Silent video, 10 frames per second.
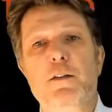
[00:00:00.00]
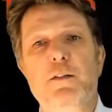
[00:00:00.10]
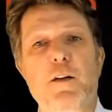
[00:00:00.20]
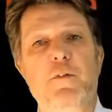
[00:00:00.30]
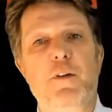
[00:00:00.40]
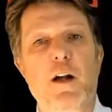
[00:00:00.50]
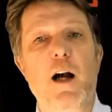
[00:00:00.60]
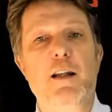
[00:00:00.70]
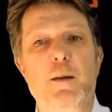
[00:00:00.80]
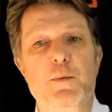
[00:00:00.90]
different
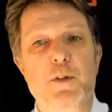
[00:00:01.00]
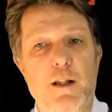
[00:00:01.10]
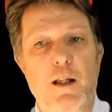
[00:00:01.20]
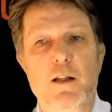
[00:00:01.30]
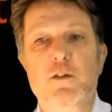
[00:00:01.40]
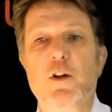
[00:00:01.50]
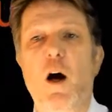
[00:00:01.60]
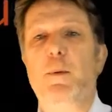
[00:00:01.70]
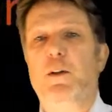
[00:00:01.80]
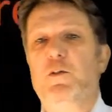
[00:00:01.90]
items and
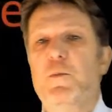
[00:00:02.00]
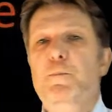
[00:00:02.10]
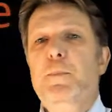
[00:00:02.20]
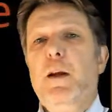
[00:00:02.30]
topics.